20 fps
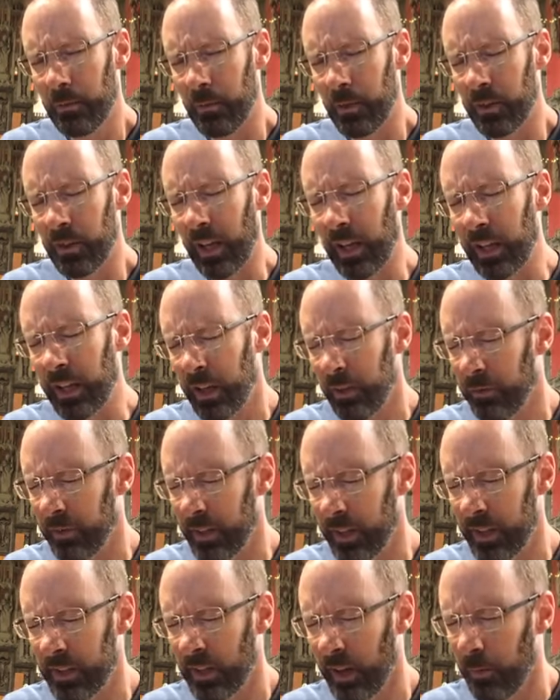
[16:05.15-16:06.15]
We thank you
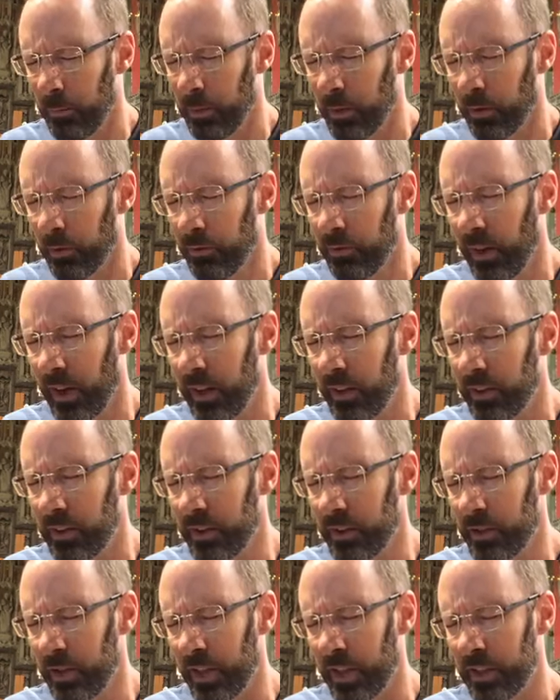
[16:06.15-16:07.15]
for the example of faith
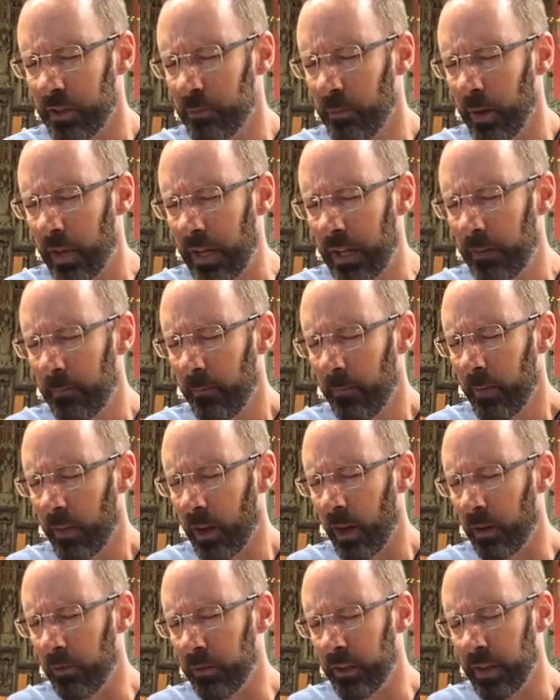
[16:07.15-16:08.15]
that she has been
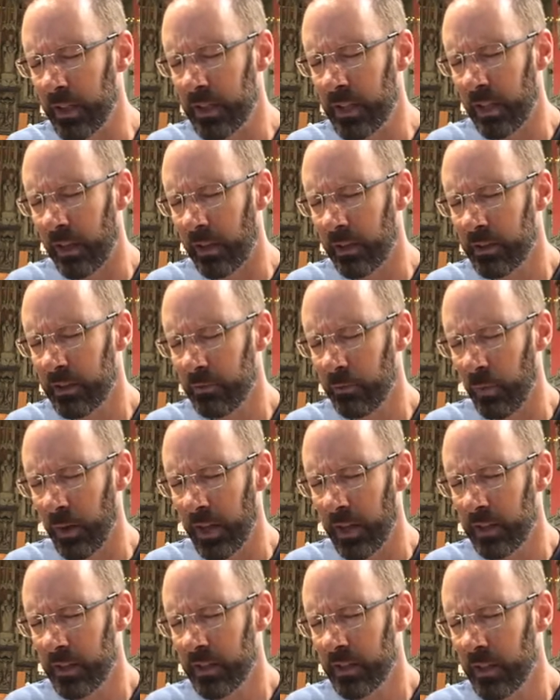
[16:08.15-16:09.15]
over these last
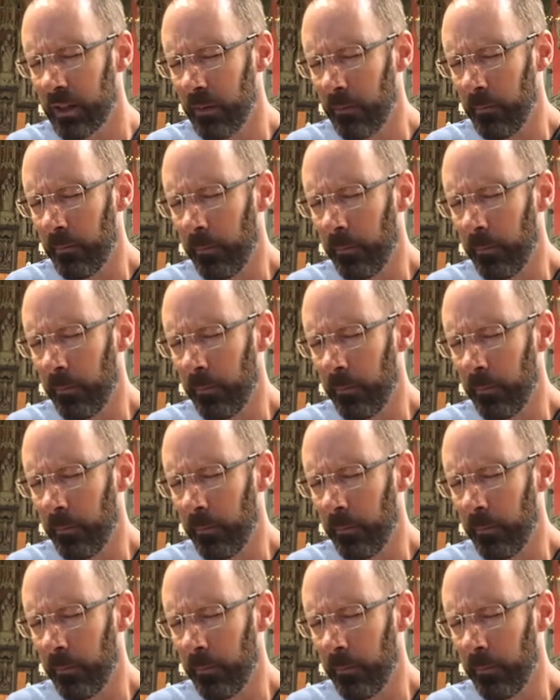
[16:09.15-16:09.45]
weeks.